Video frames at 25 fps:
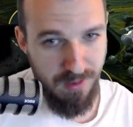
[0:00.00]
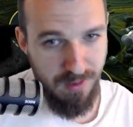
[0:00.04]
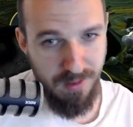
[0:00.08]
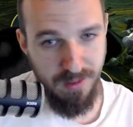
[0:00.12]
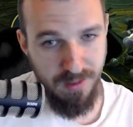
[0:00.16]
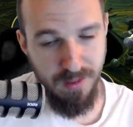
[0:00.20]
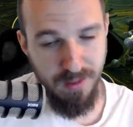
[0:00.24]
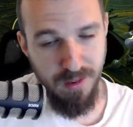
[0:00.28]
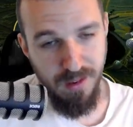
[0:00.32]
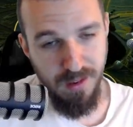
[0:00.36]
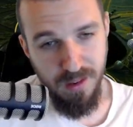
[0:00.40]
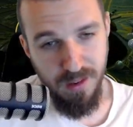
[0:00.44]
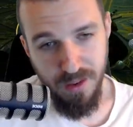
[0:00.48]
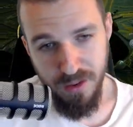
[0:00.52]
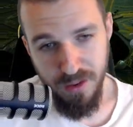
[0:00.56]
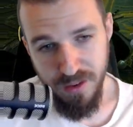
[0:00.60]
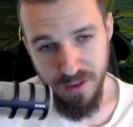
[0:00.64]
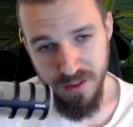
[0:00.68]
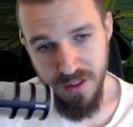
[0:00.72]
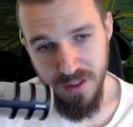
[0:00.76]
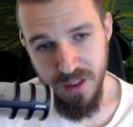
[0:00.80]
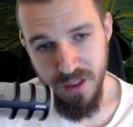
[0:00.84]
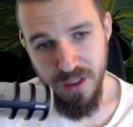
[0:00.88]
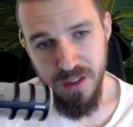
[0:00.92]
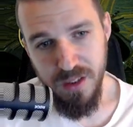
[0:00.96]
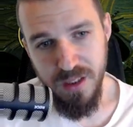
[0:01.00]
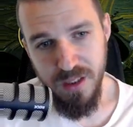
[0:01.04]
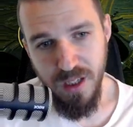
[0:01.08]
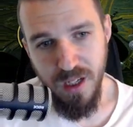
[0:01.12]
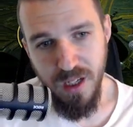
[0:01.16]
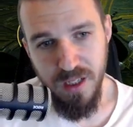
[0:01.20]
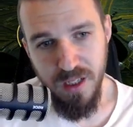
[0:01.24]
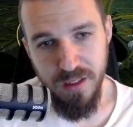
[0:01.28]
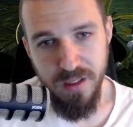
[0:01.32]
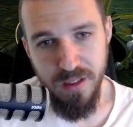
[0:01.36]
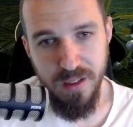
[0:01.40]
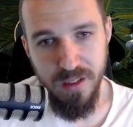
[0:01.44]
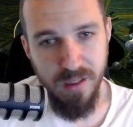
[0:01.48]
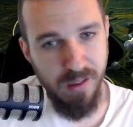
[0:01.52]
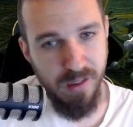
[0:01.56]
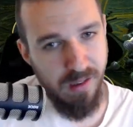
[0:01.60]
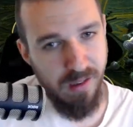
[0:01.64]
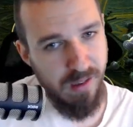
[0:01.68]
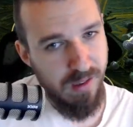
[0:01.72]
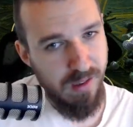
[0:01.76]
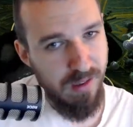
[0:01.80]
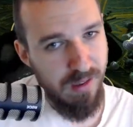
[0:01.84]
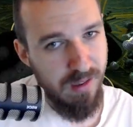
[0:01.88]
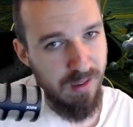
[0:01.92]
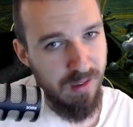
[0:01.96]
Now the Seer died here,
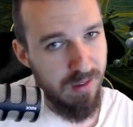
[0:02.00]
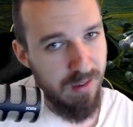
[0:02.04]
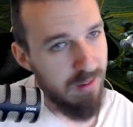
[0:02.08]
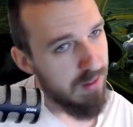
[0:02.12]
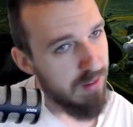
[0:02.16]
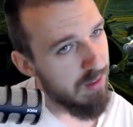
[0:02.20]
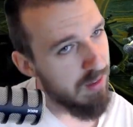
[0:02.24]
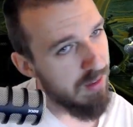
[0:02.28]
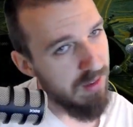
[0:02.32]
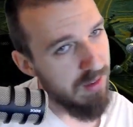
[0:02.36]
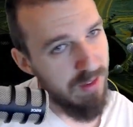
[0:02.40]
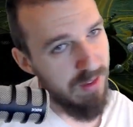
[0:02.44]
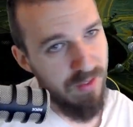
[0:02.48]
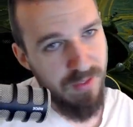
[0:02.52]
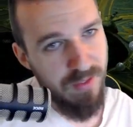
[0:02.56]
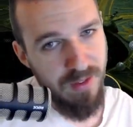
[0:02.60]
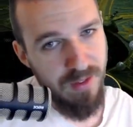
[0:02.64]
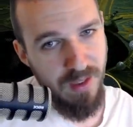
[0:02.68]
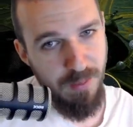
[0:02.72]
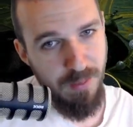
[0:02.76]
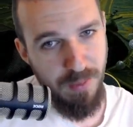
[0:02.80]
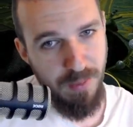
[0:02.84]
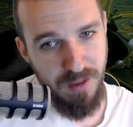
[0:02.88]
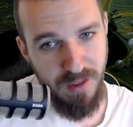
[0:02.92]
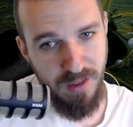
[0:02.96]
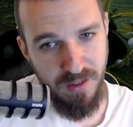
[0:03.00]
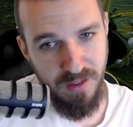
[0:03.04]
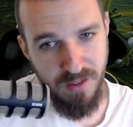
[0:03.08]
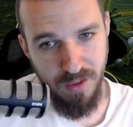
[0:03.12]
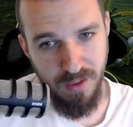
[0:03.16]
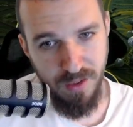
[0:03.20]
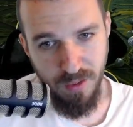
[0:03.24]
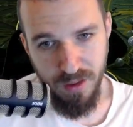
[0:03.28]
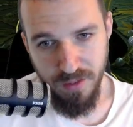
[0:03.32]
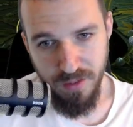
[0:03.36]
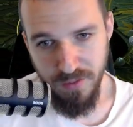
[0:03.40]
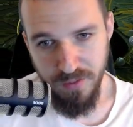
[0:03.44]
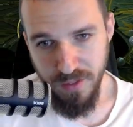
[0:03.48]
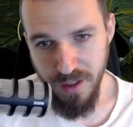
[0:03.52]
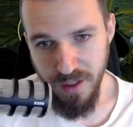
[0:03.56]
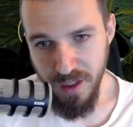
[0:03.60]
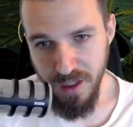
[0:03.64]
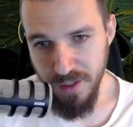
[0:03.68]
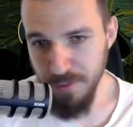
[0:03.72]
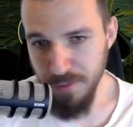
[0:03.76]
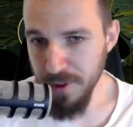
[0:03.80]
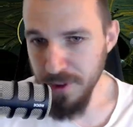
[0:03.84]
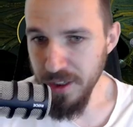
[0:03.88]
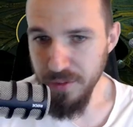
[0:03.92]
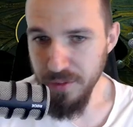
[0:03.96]
but that's totally fine.
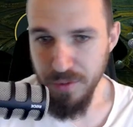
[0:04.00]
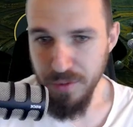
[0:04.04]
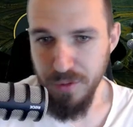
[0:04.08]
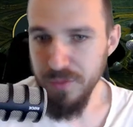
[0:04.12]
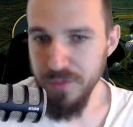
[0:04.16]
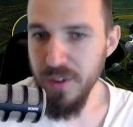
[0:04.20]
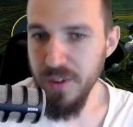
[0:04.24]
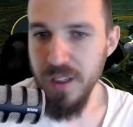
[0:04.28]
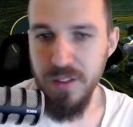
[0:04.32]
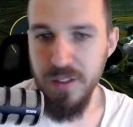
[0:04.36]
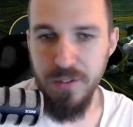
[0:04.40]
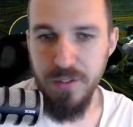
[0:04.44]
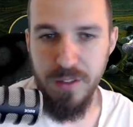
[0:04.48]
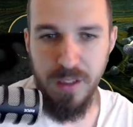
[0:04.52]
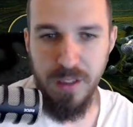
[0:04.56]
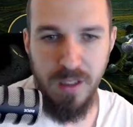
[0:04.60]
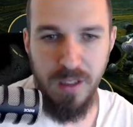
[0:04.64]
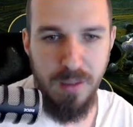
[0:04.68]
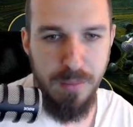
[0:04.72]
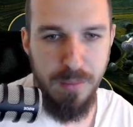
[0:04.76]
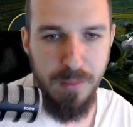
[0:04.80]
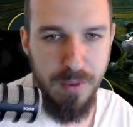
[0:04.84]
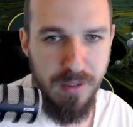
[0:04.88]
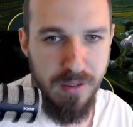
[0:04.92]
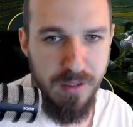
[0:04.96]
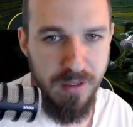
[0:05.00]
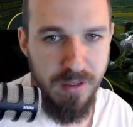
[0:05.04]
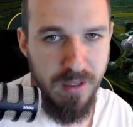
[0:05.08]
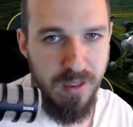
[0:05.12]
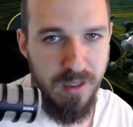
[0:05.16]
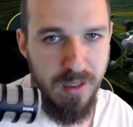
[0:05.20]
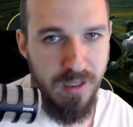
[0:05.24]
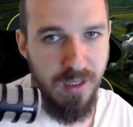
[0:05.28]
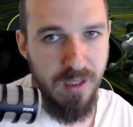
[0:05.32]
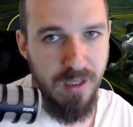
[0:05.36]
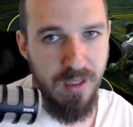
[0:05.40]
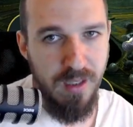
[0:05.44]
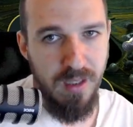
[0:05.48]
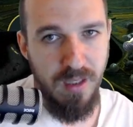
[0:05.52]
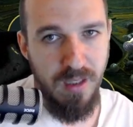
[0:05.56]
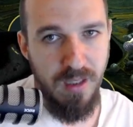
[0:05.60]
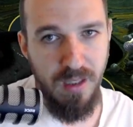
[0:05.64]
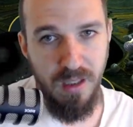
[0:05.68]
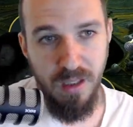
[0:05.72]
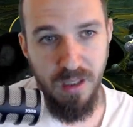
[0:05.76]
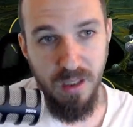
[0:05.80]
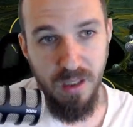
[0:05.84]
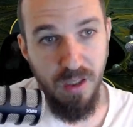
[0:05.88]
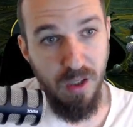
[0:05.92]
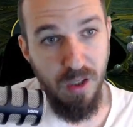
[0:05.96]
We can revive with Arbiter.
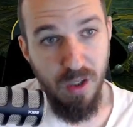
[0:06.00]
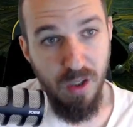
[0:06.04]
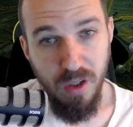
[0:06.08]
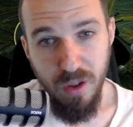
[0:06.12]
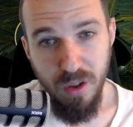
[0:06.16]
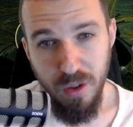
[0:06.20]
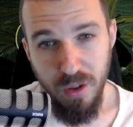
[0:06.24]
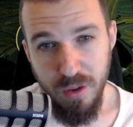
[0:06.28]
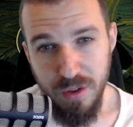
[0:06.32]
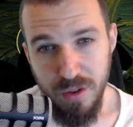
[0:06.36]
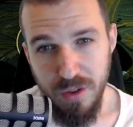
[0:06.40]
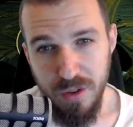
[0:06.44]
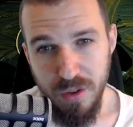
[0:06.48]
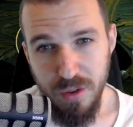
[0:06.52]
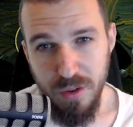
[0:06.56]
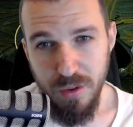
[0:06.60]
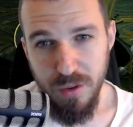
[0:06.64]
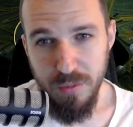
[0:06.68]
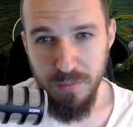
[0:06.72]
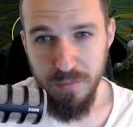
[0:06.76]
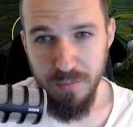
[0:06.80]
Also,